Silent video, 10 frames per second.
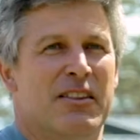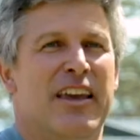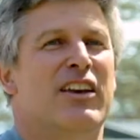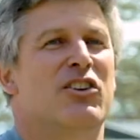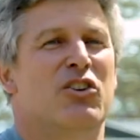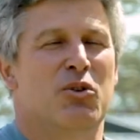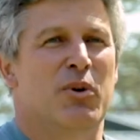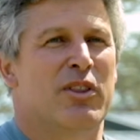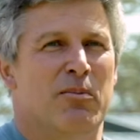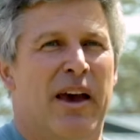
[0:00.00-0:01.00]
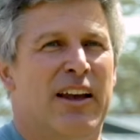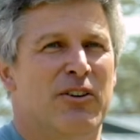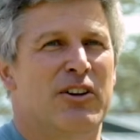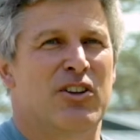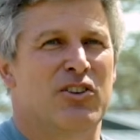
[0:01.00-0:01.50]
they can do what the
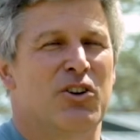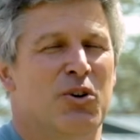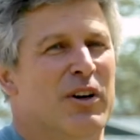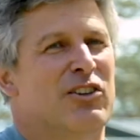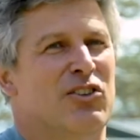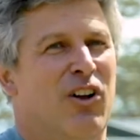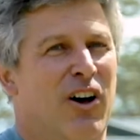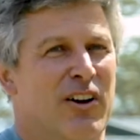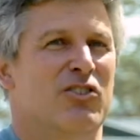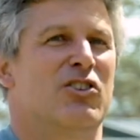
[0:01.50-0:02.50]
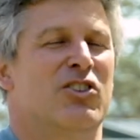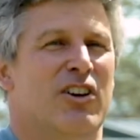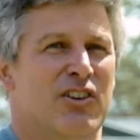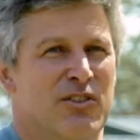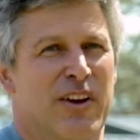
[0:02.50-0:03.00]
batteries can do as long as the
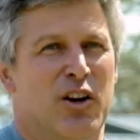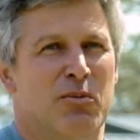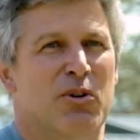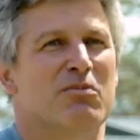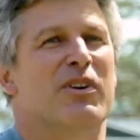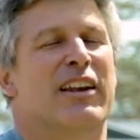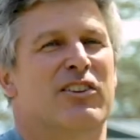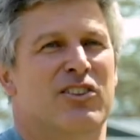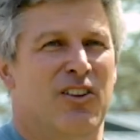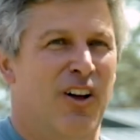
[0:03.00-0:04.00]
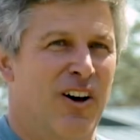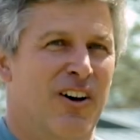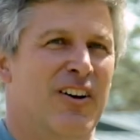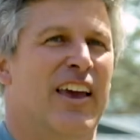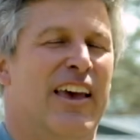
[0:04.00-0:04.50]
sun is available and as
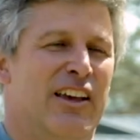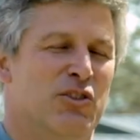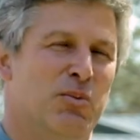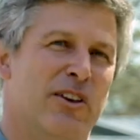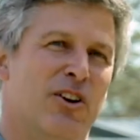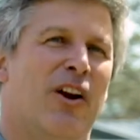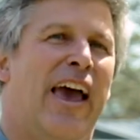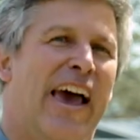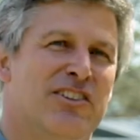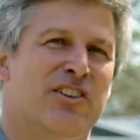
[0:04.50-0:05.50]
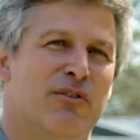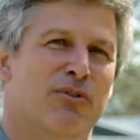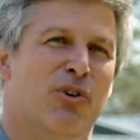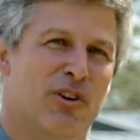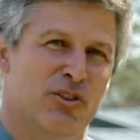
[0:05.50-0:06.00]
long as what you're asking
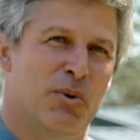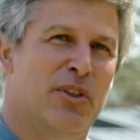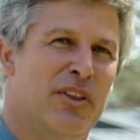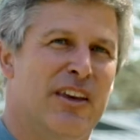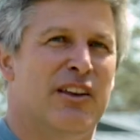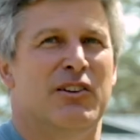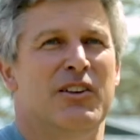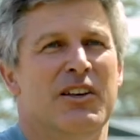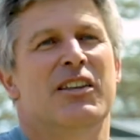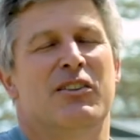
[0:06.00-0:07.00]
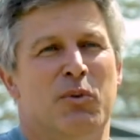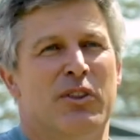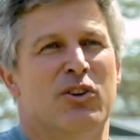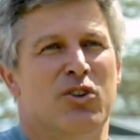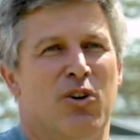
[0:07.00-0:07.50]
for is within
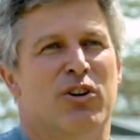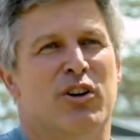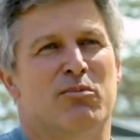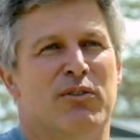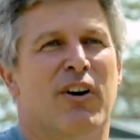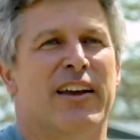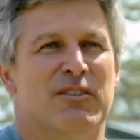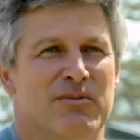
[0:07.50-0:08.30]
what the solar can provide.